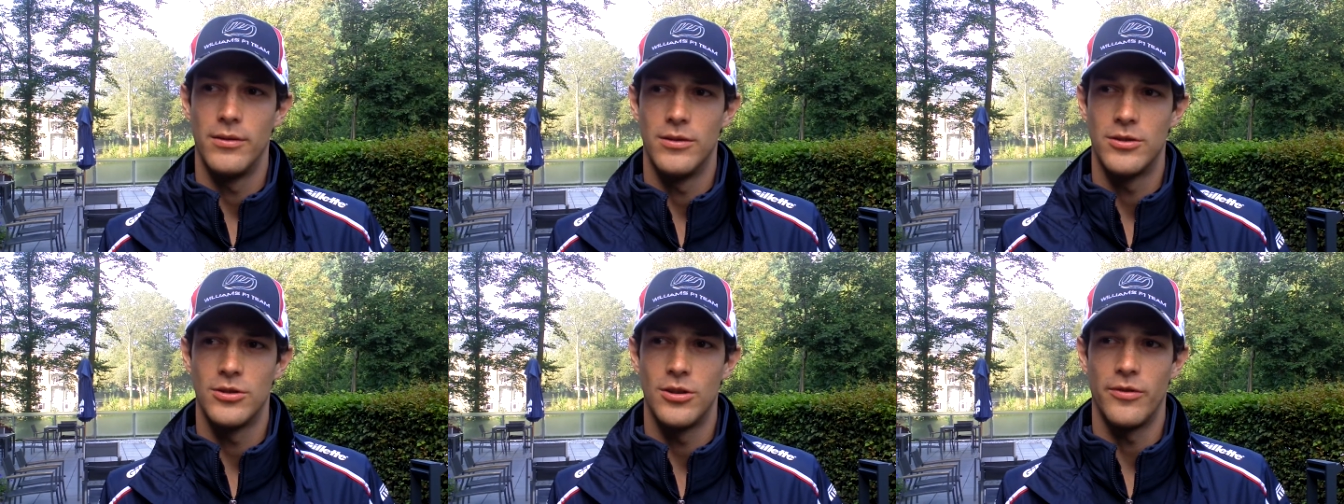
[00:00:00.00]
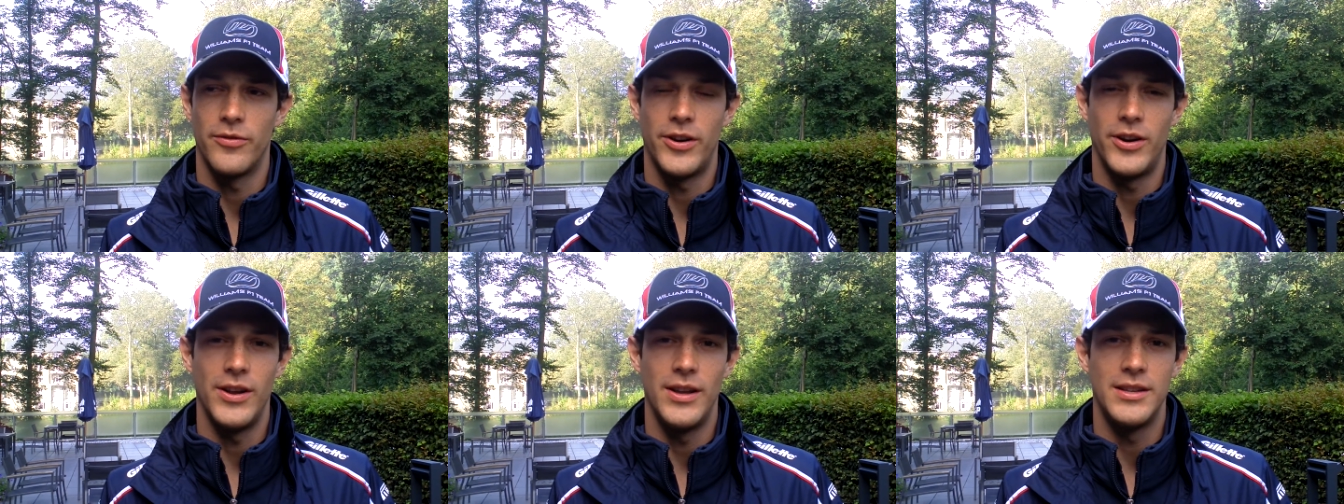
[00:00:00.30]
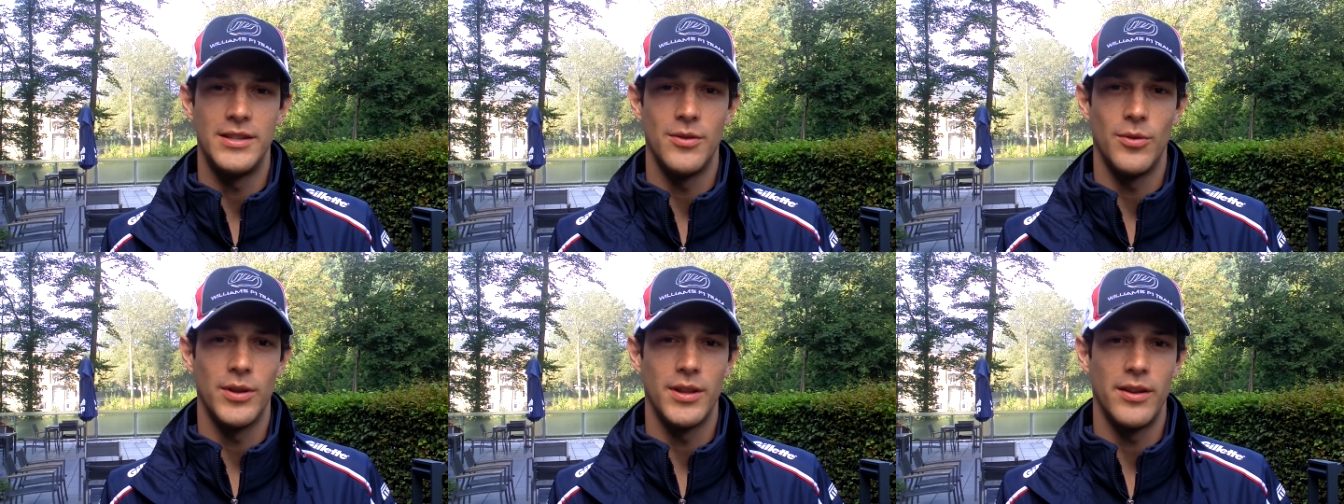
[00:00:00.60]
It's not very
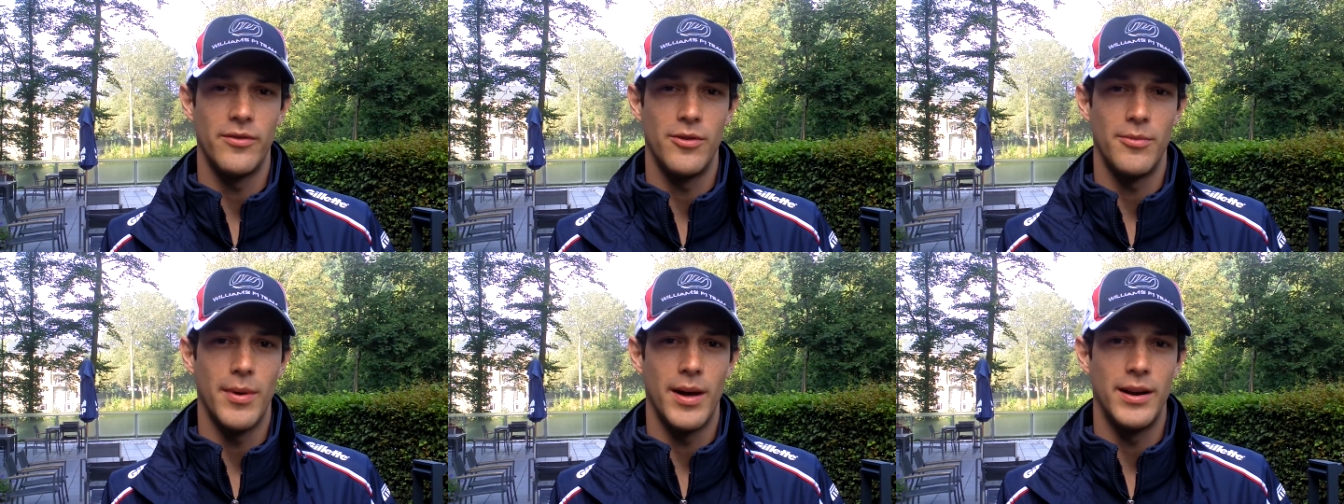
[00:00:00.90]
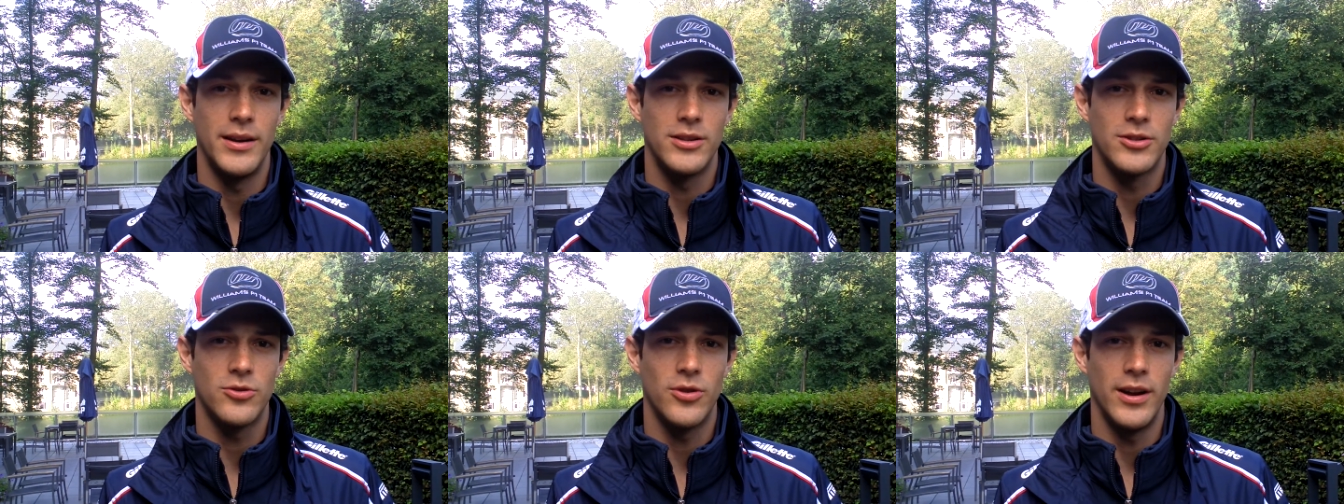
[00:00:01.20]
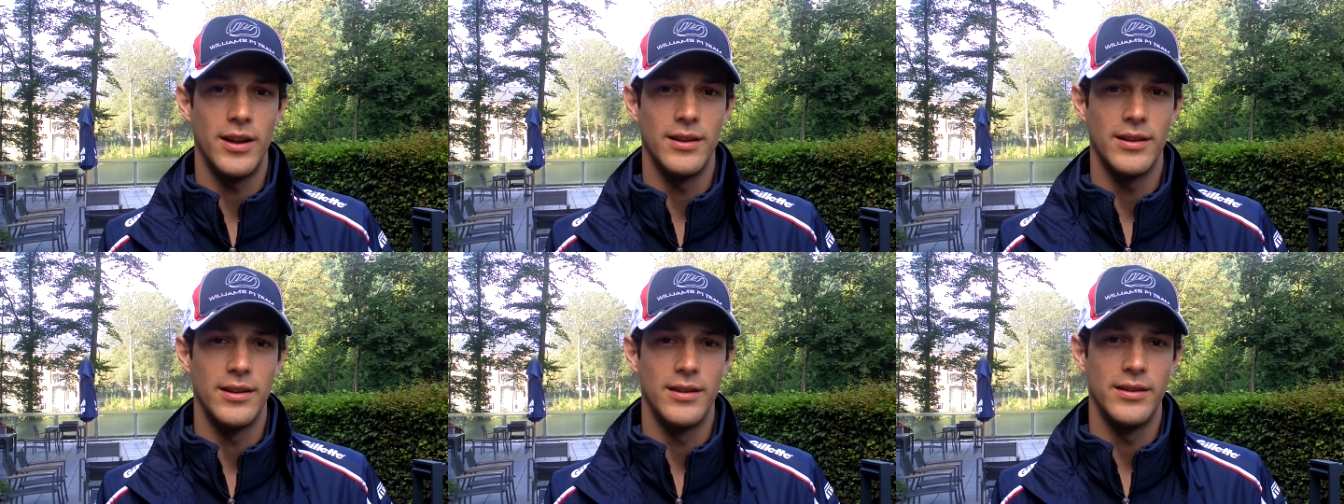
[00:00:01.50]
easy when everybody's
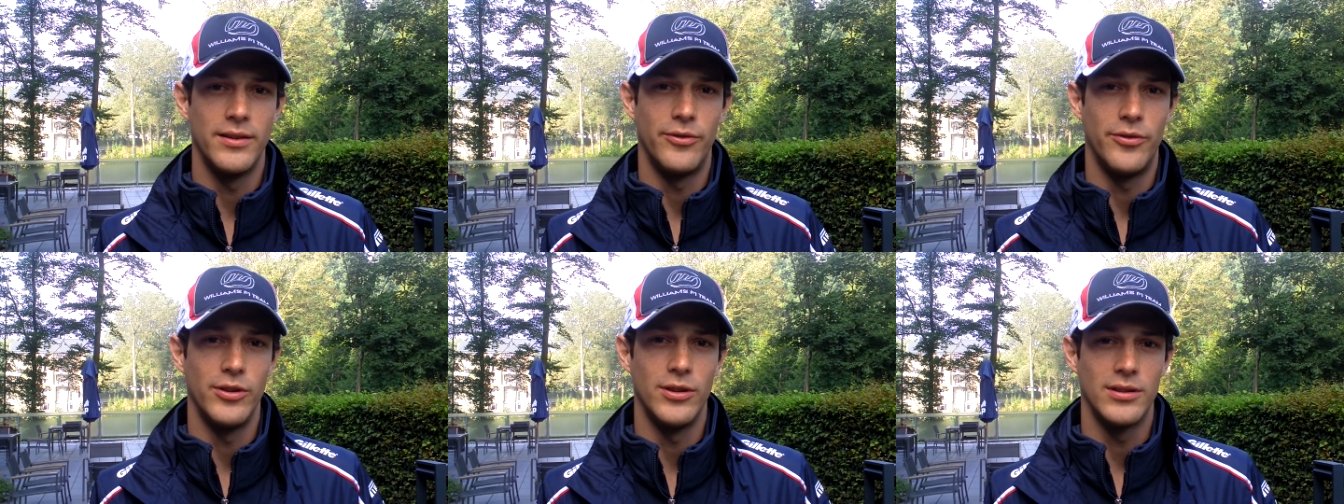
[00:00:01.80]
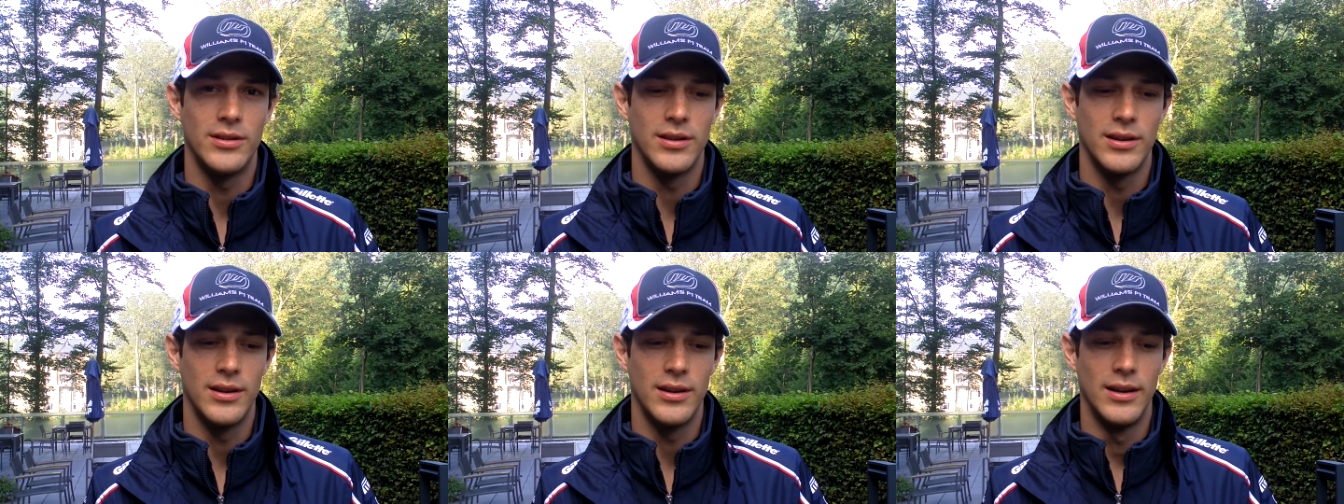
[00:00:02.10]
trying a different